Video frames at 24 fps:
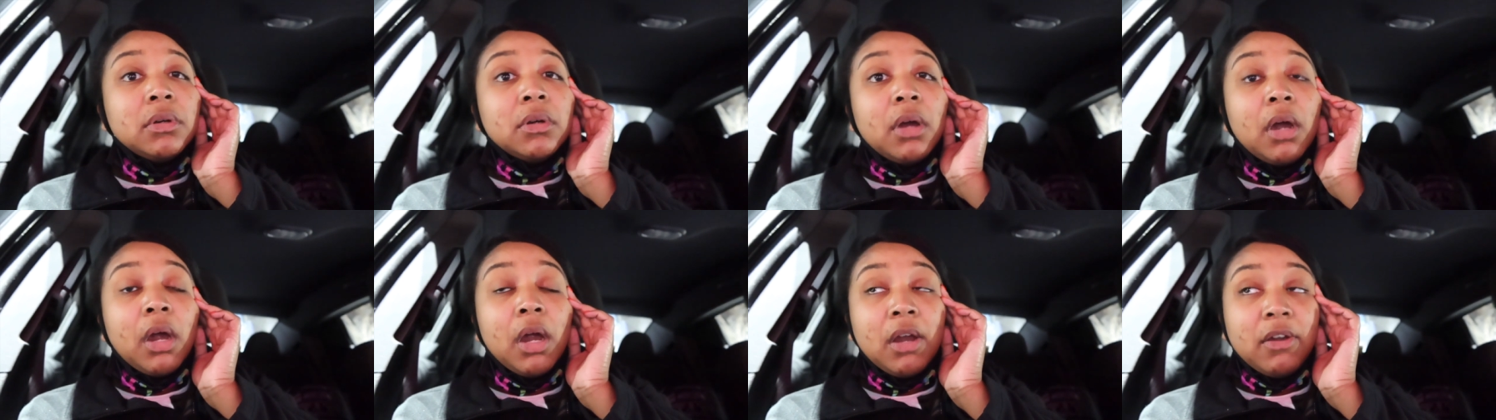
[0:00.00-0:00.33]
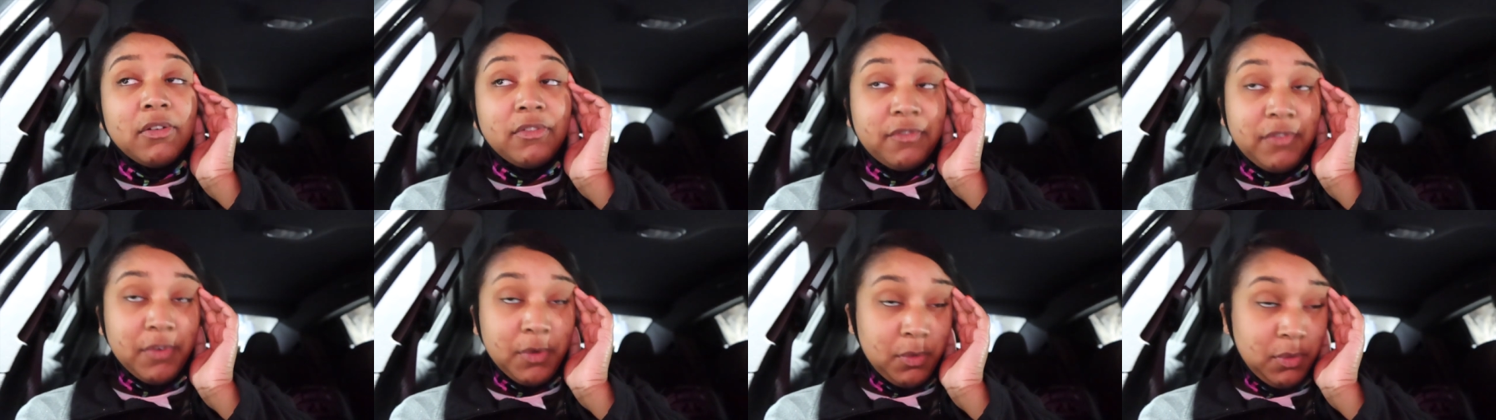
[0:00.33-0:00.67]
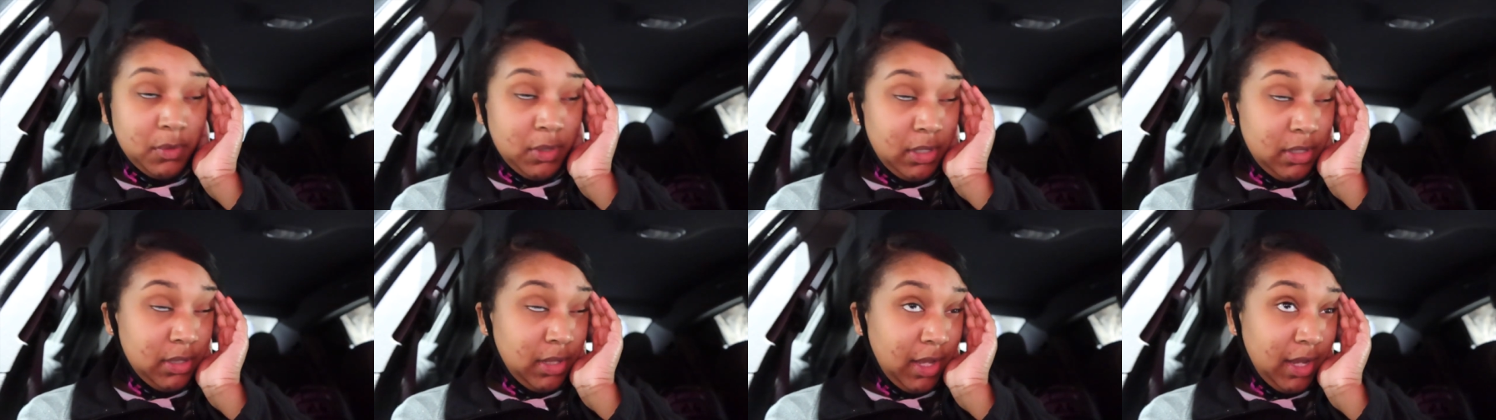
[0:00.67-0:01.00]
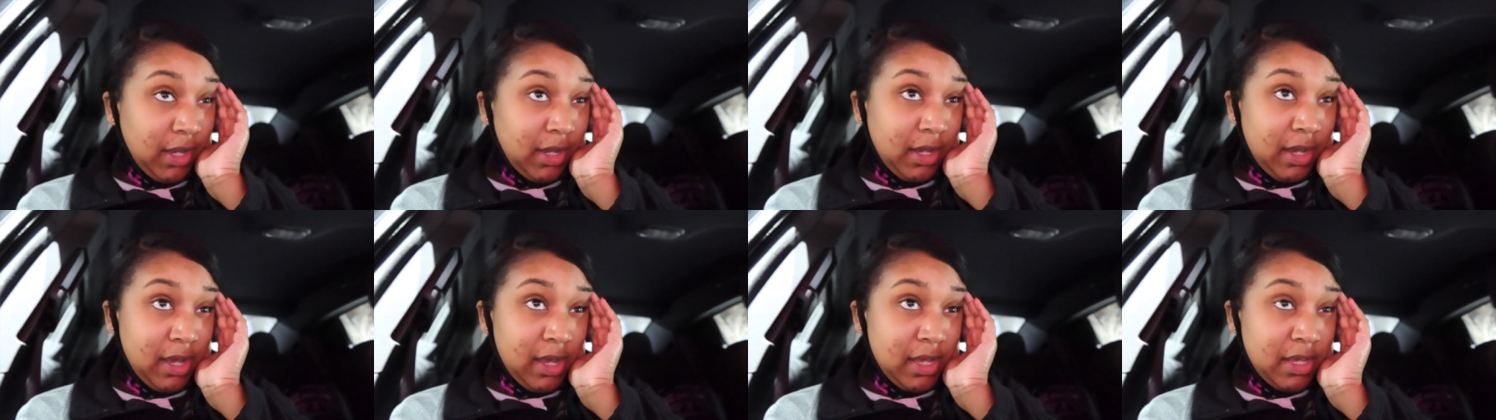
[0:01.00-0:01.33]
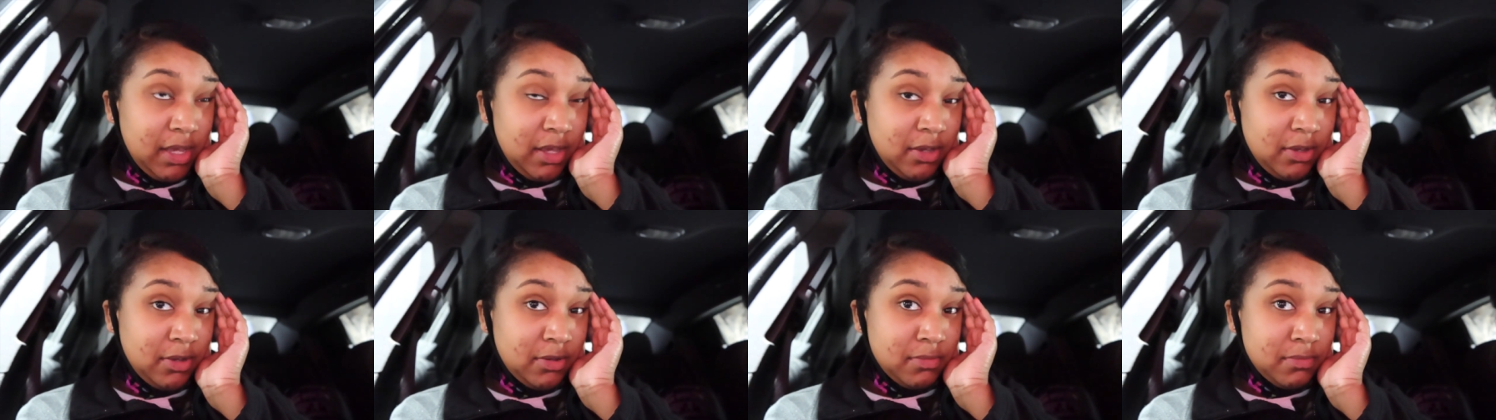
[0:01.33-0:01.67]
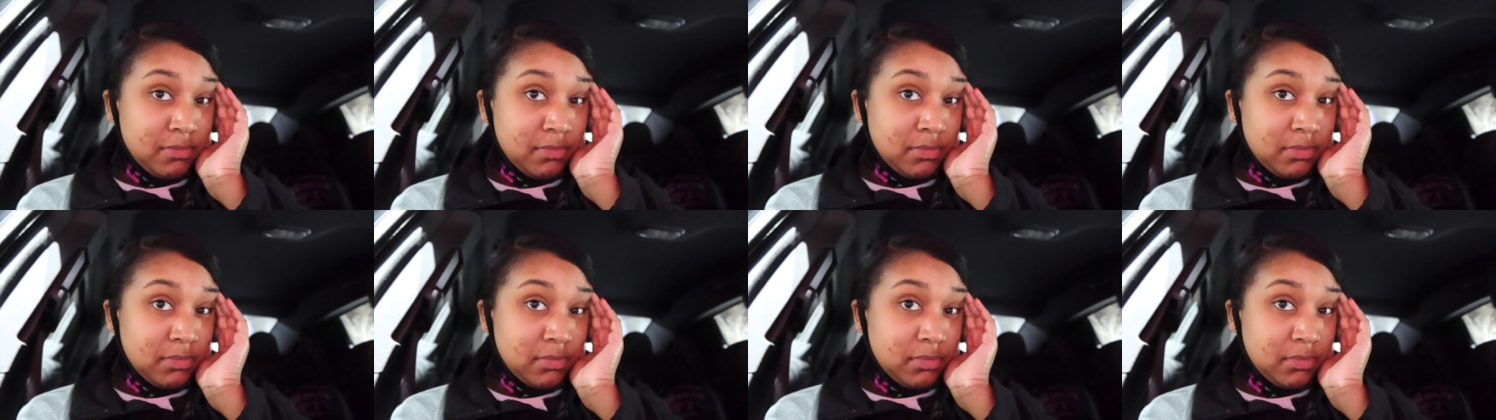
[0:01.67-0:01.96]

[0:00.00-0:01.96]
are a foodie like I am,